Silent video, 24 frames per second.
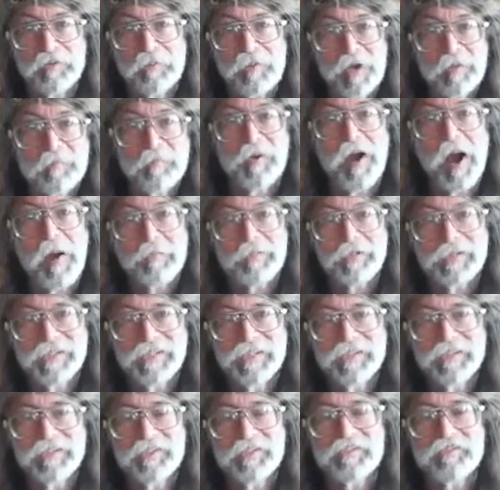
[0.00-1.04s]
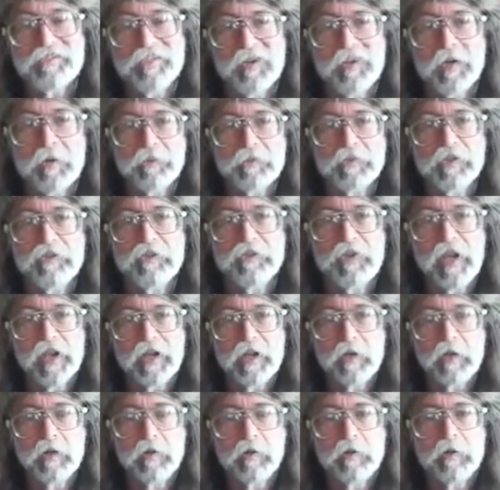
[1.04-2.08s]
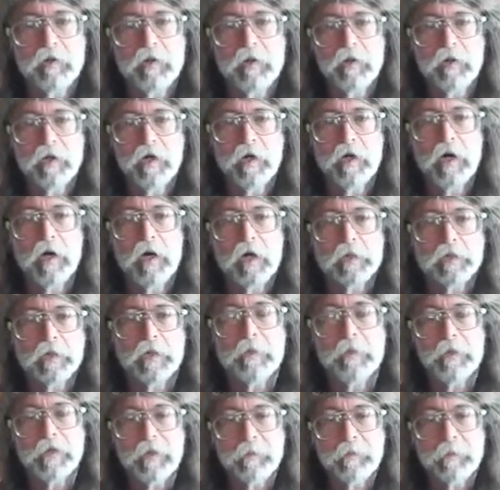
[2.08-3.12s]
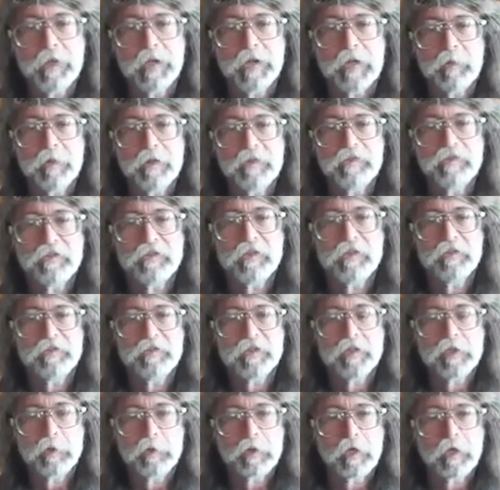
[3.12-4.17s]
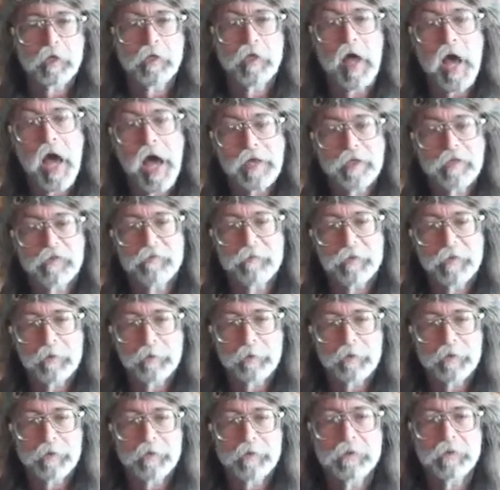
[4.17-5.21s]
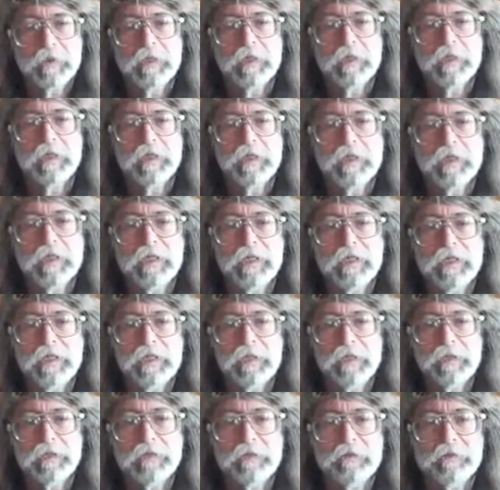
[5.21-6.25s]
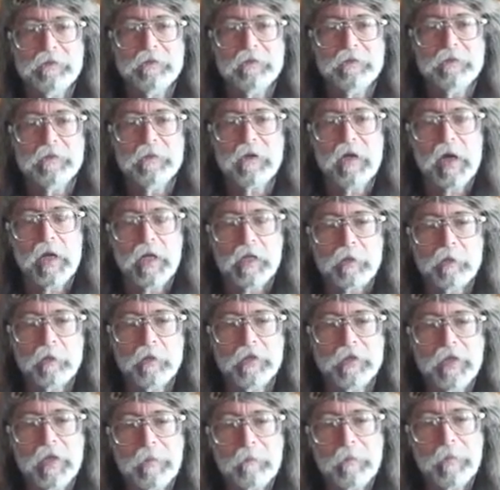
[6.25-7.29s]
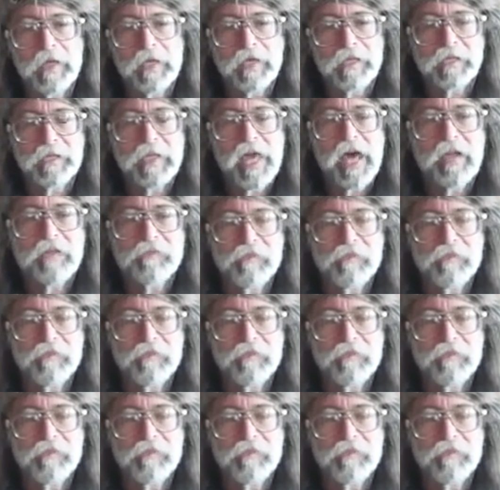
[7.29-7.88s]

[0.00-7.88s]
about properly in this film, Django Unlimited, by Quentin Tarantino and a lot of people in Hollywood that made that